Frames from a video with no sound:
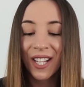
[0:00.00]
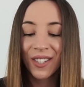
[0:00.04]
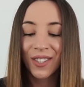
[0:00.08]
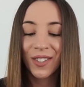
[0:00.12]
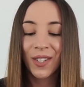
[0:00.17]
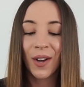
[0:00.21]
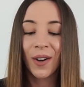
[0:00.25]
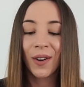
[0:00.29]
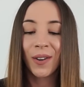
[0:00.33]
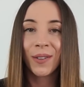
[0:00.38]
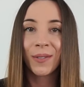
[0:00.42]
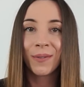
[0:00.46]

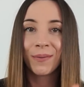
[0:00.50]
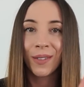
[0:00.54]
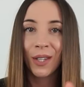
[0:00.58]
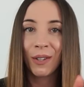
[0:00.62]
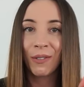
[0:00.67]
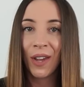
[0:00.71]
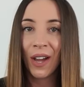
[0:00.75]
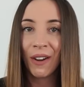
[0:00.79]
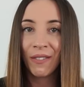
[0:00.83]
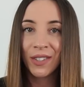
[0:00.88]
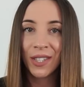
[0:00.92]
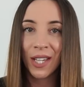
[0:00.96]
So
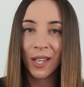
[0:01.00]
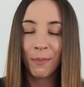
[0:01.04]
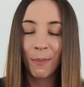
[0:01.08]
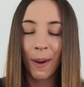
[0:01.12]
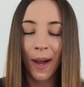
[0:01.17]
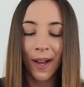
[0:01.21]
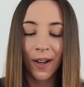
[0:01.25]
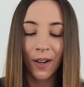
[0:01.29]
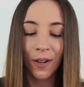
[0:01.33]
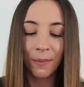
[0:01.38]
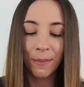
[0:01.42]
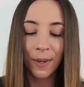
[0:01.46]
if you have a death
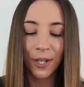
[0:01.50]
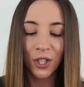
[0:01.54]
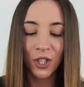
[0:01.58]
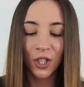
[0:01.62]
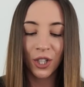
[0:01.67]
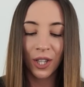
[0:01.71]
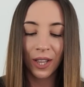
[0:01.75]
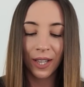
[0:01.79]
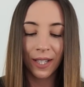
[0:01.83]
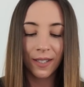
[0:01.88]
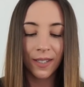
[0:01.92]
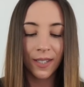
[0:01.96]
pile, make
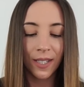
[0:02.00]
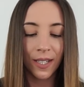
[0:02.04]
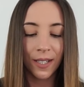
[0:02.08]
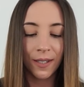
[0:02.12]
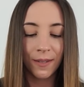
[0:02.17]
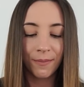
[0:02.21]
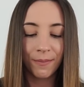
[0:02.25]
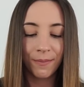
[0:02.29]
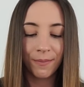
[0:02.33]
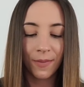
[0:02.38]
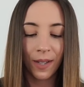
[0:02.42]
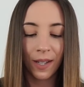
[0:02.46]
sure you list
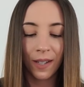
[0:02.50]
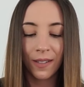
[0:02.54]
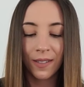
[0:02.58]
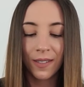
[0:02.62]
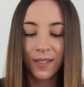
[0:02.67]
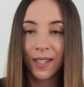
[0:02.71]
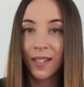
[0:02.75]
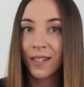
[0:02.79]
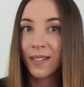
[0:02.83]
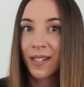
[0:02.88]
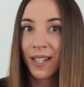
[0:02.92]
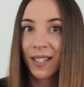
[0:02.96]
it because
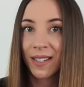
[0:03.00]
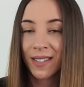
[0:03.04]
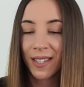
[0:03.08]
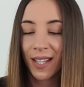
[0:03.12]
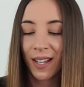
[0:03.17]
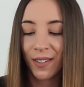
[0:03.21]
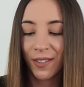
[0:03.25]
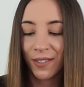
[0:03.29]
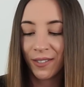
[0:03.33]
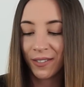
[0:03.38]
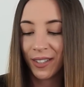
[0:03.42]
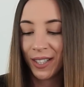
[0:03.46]
things can
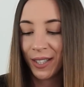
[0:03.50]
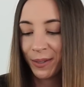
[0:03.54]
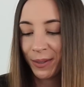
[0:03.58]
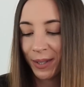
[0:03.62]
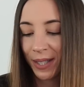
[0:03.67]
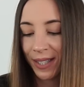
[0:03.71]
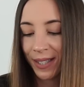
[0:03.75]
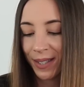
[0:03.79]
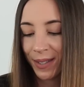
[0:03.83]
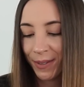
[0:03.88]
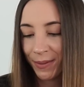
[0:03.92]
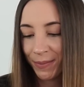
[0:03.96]
sell right
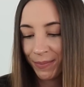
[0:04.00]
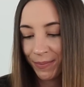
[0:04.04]
away.